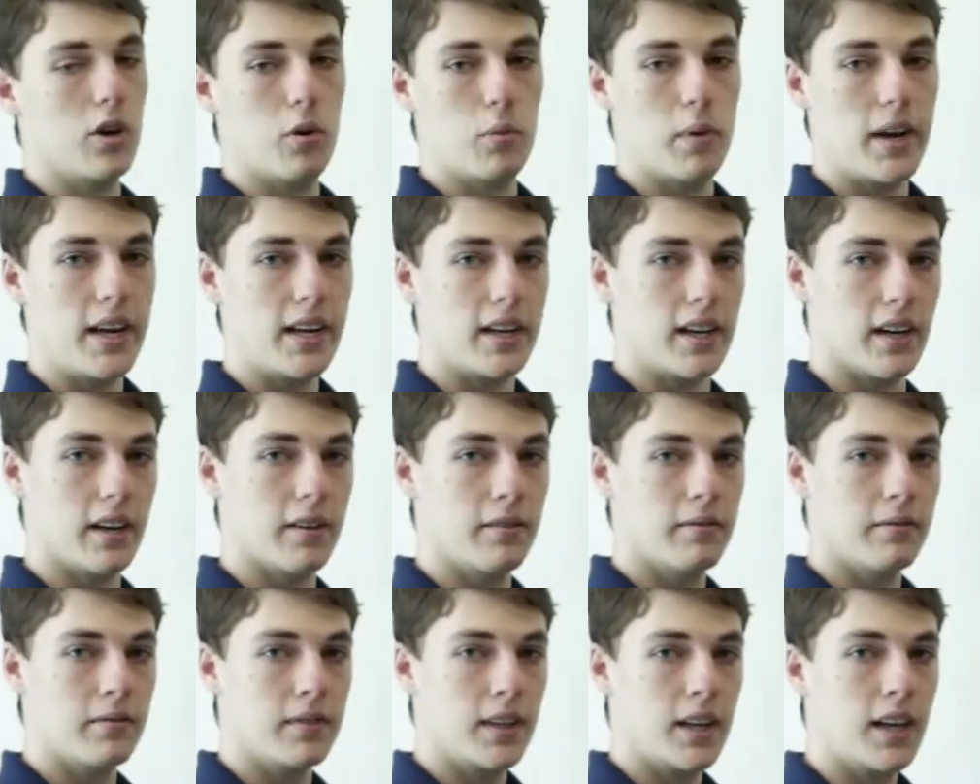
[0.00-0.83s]
the omega.
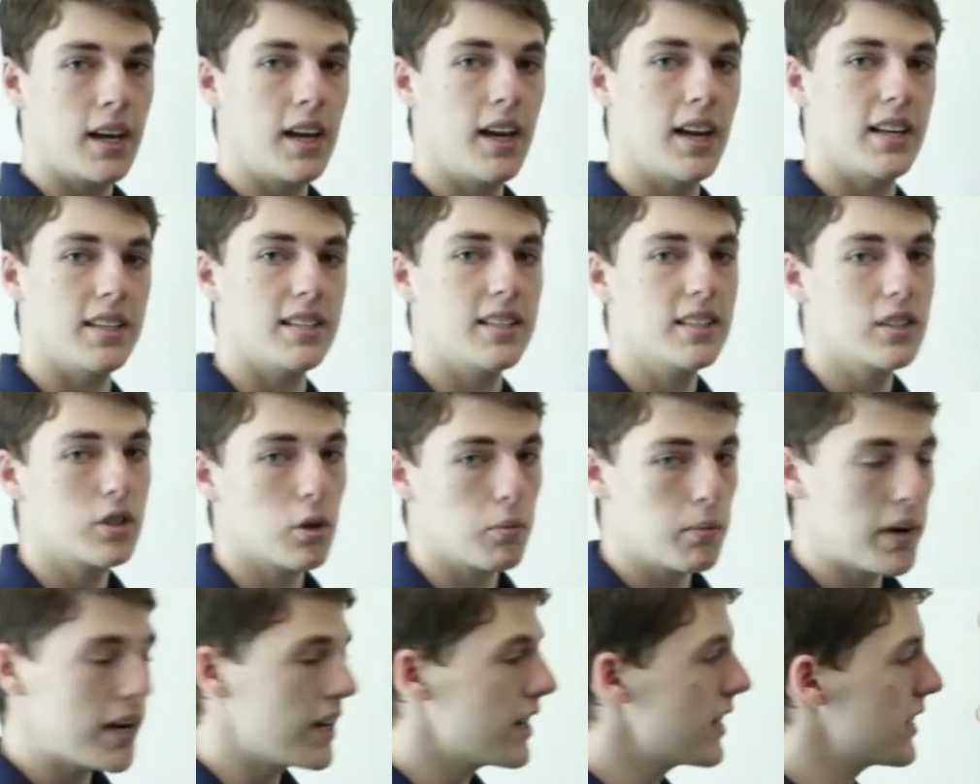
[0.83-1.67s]
And since
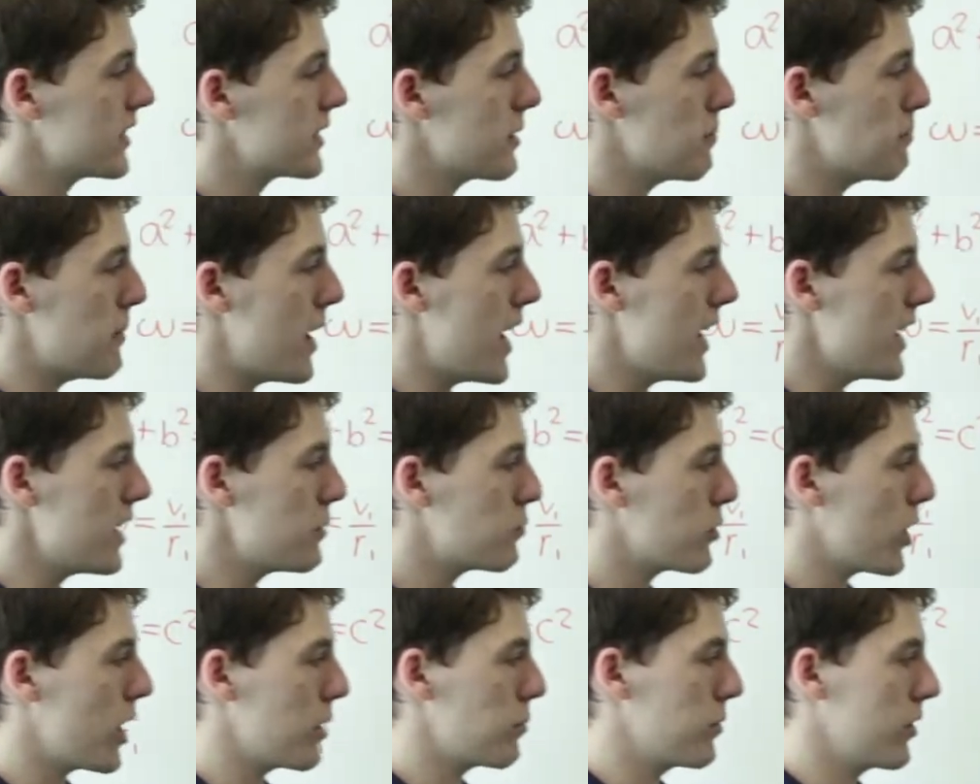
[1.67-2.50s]
omega is a body
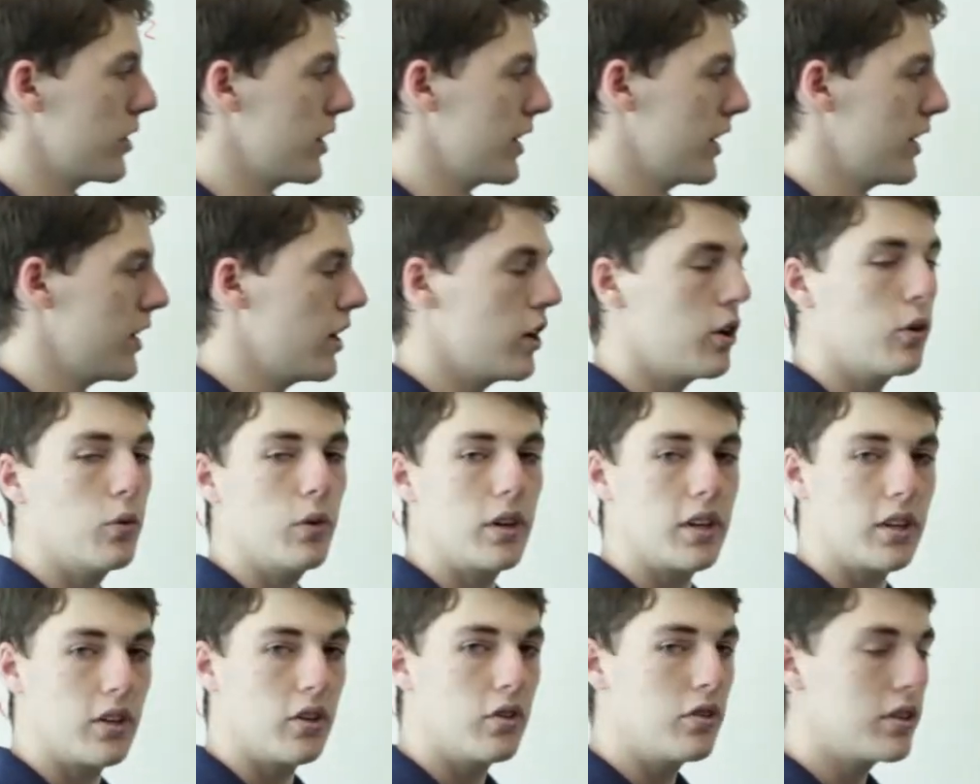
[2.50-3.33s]
property,
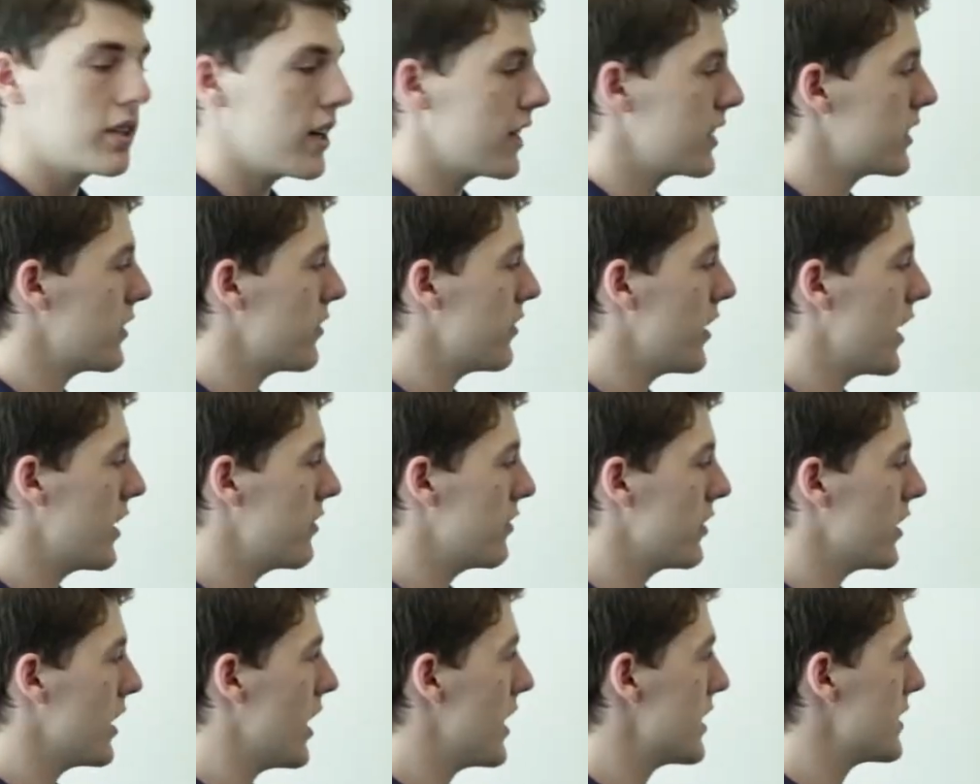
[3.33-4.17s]
we can use that to
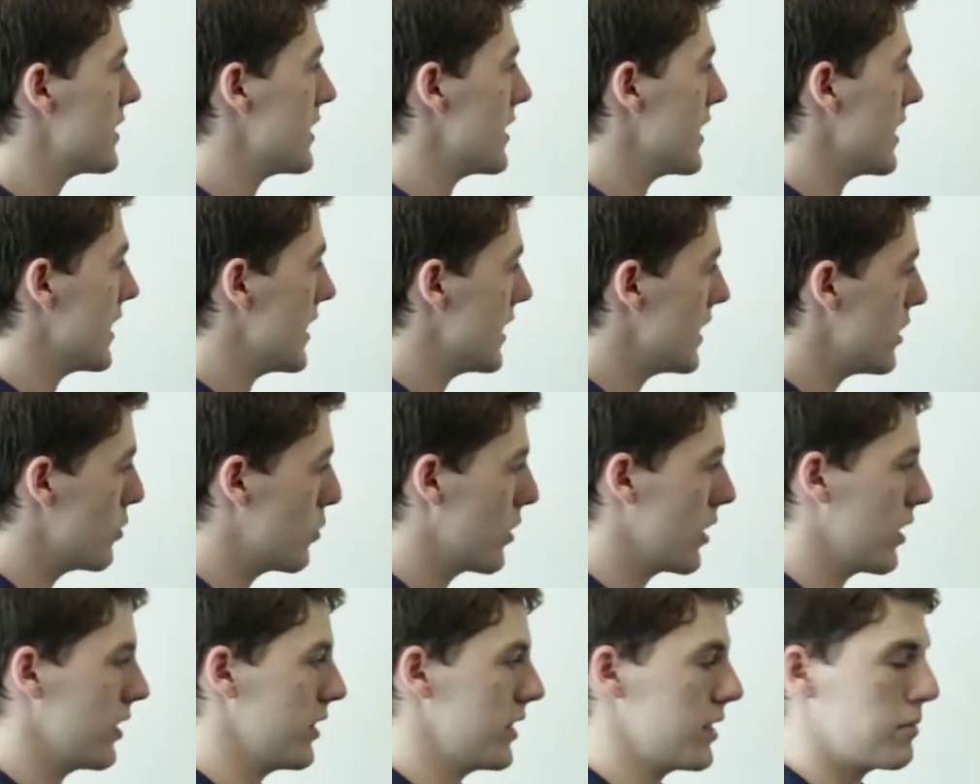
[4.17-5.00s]
find velocity
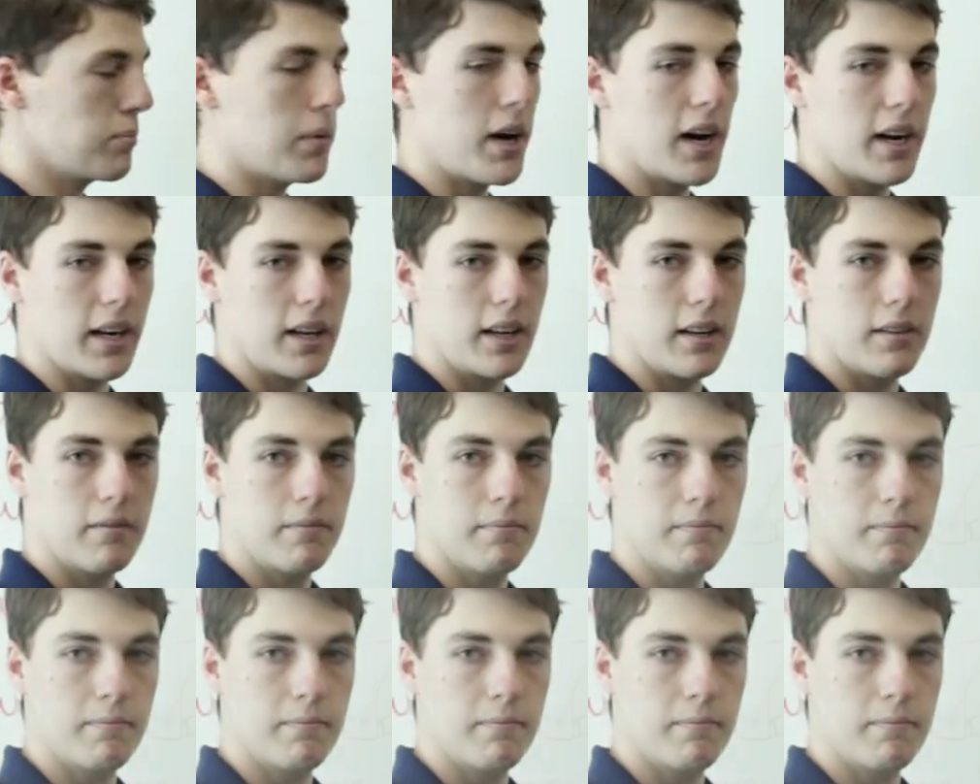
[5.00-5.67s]
anywhere on this body.